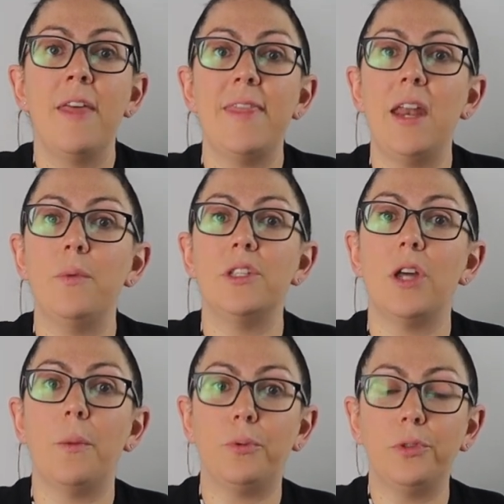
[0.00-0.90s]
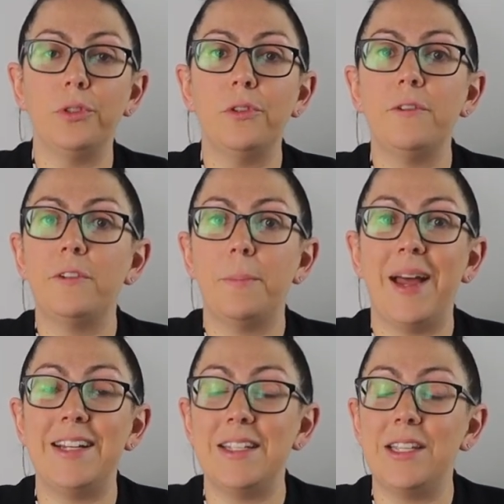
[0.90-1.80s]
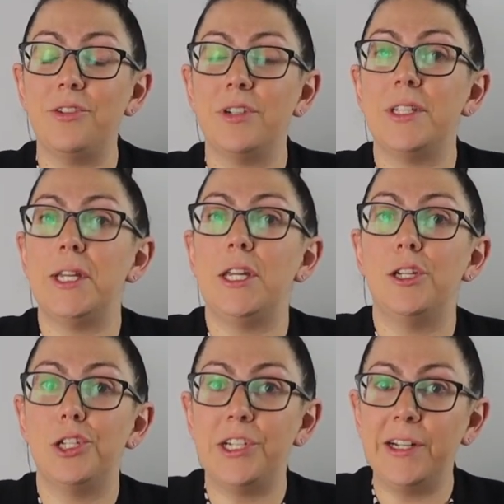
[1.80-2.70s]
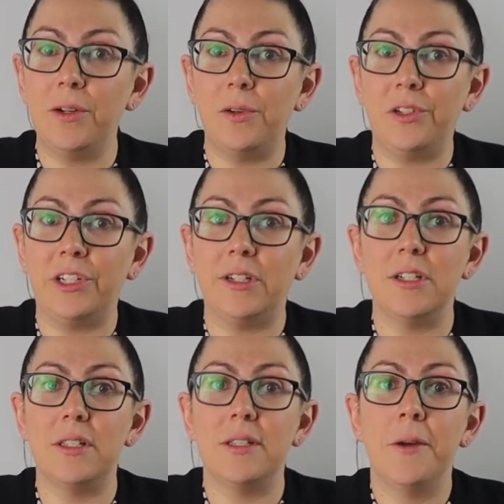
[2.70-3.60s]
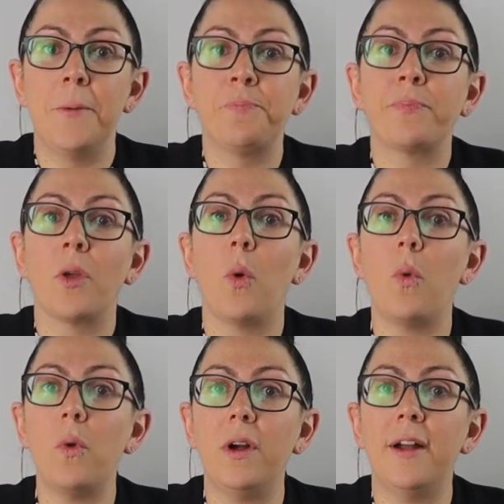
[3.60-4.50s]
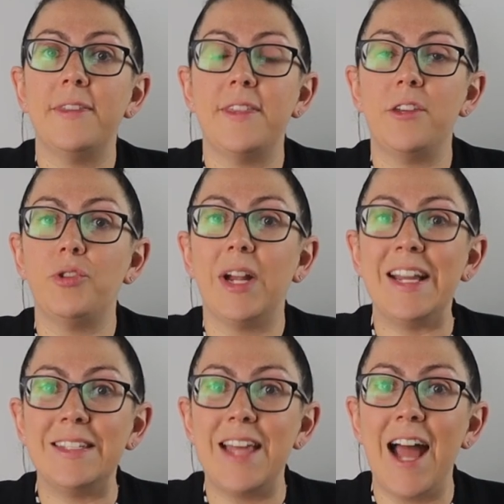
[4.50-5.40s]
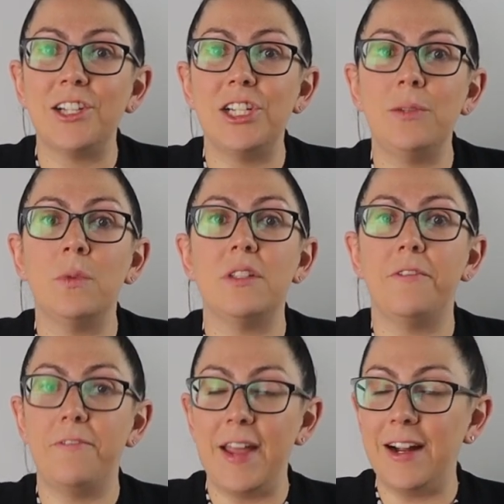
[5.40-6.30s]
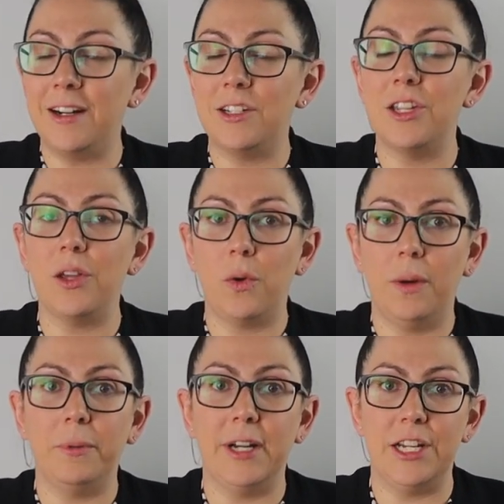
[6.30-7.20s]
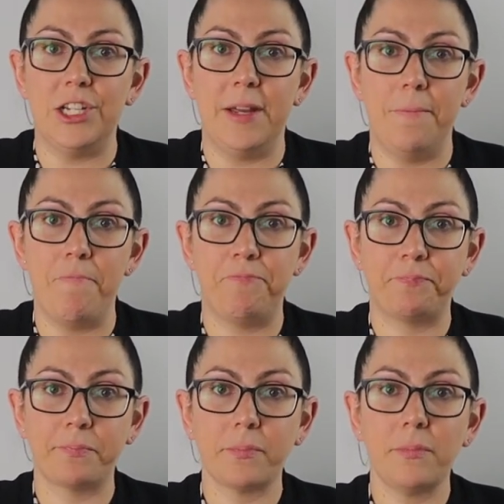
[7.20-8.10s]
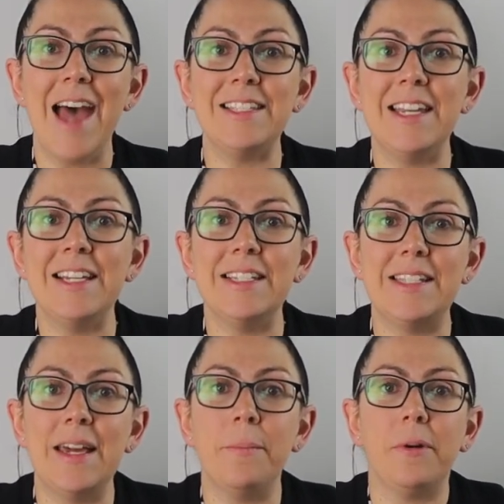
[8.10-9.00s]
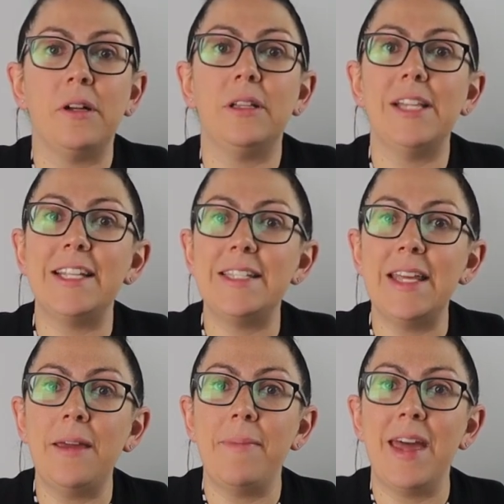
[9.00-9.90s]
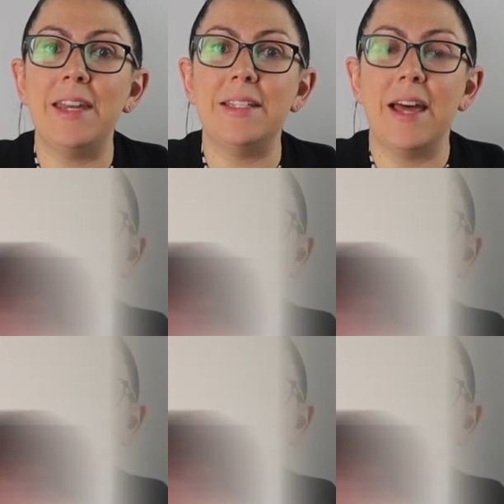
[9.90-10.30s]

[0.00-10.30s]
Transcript: that it was approved by disinterested shareholders, or that the transaction was fair to the corporation. As an example, let's say a man is